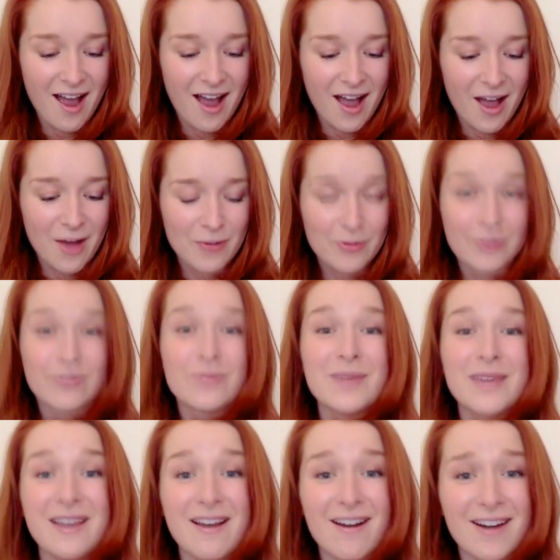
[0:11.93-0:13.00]
Well, for
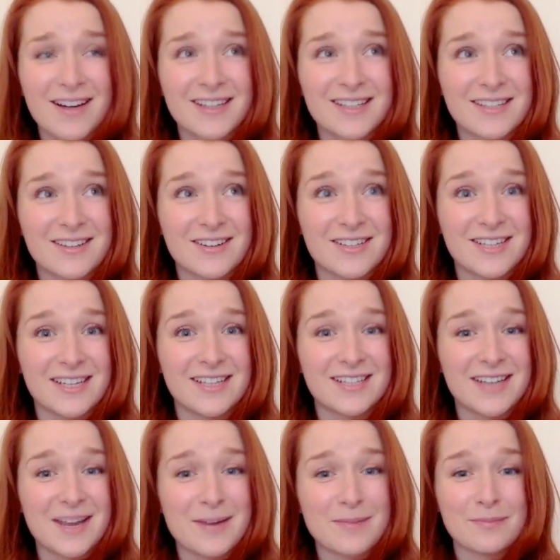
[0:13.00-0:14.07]
me, I started
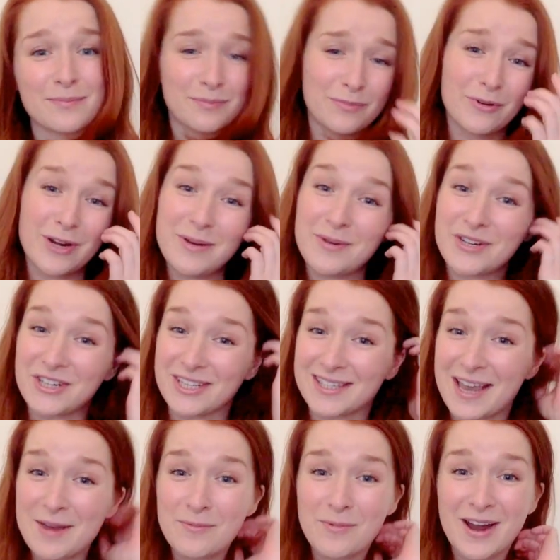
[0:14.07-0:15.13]
in pretty much the
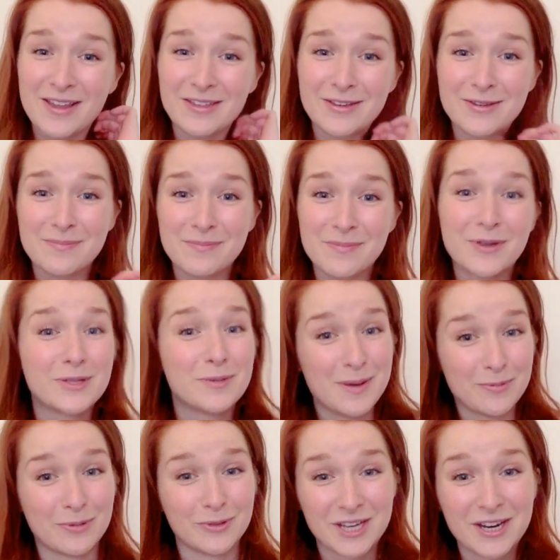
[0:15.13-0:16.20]
same way that most
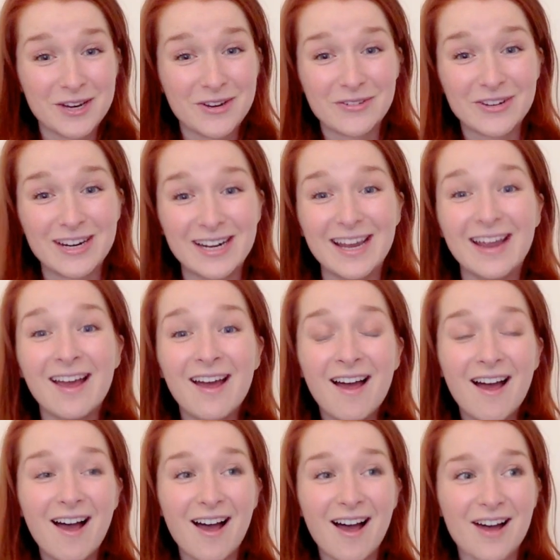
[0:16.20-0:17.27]
people do, really.
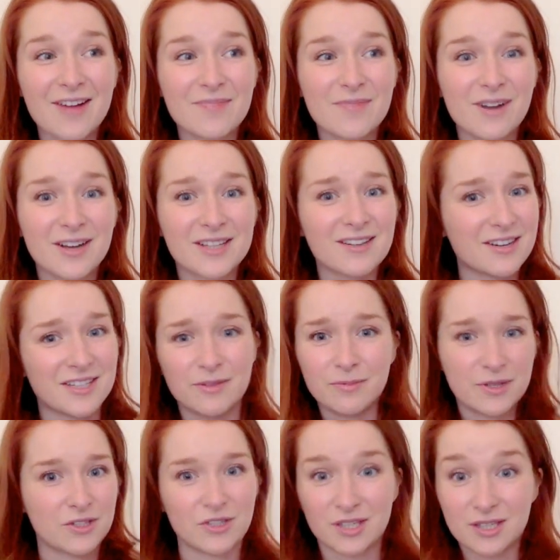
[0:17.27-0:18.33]
I started
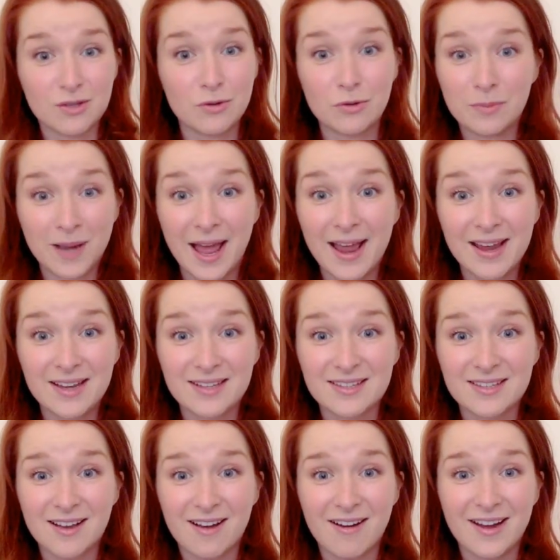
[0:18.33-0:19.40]
with just school
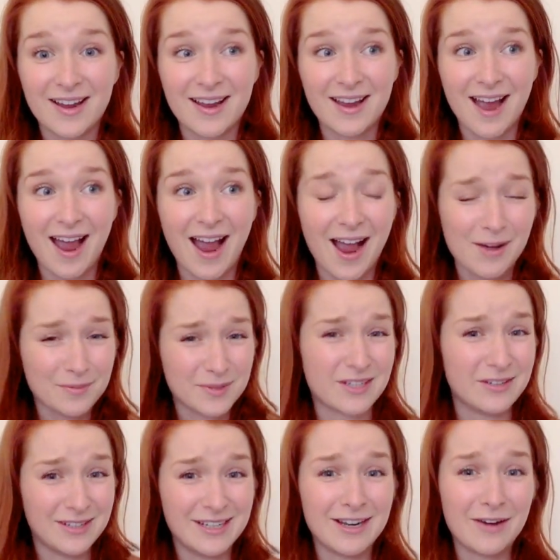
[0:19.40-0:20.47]
plays. I
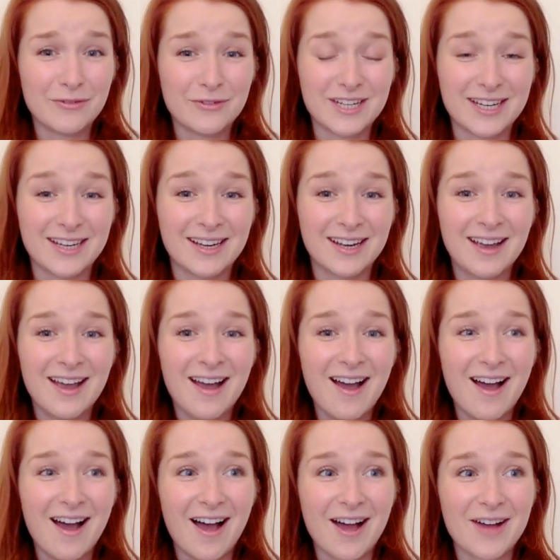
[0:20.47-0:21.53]
absolutely loved it.
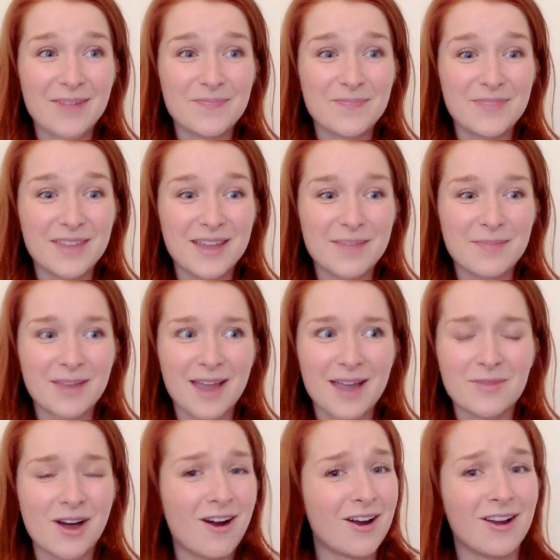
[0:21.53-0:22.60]
It became
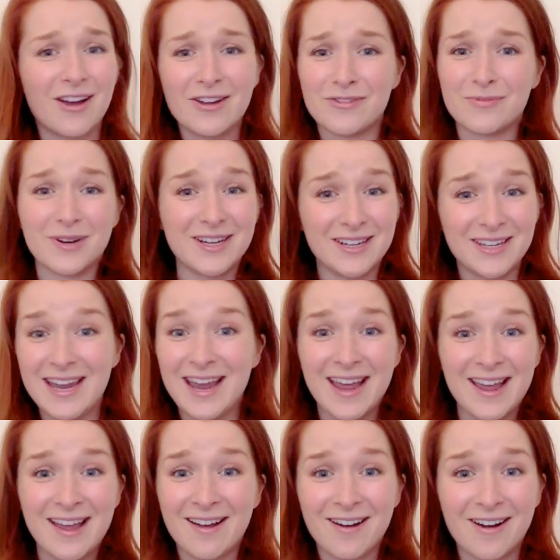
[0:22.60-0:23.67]
the highlight of my
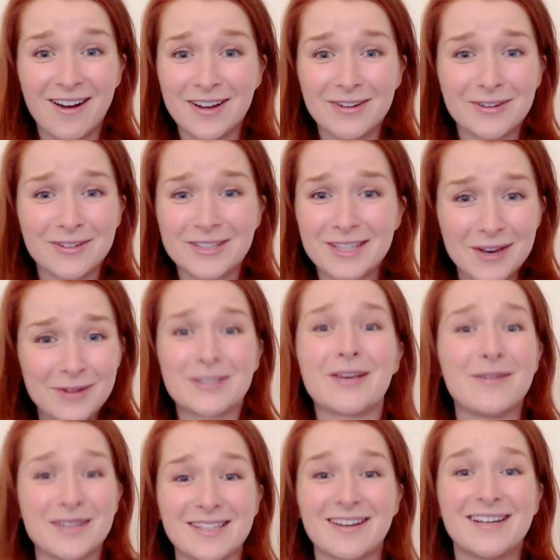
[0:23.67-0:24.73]
year. I got so
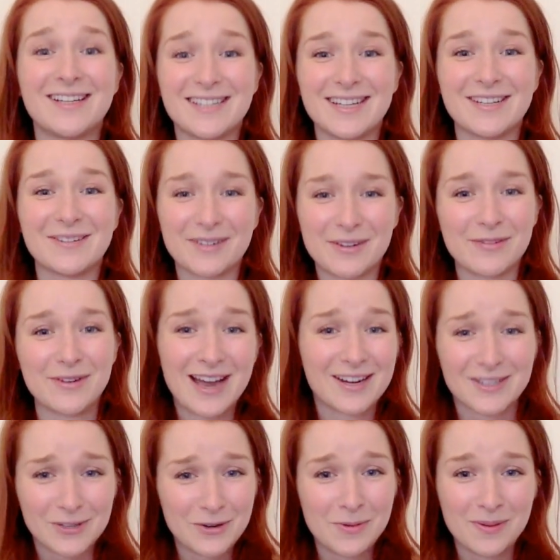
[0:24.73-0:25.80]
excited whenever we had a
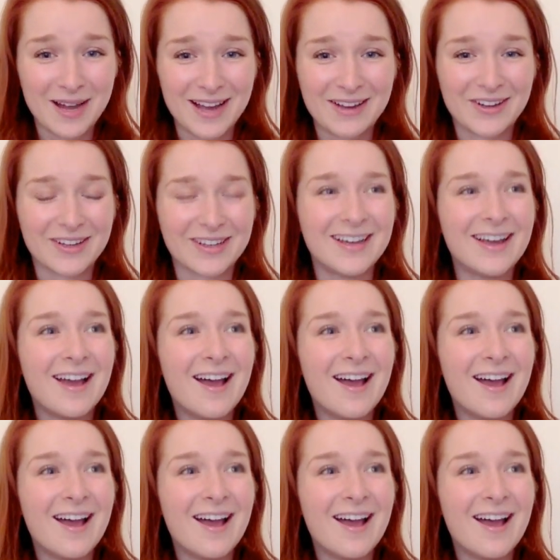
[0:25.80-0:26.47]
school play on.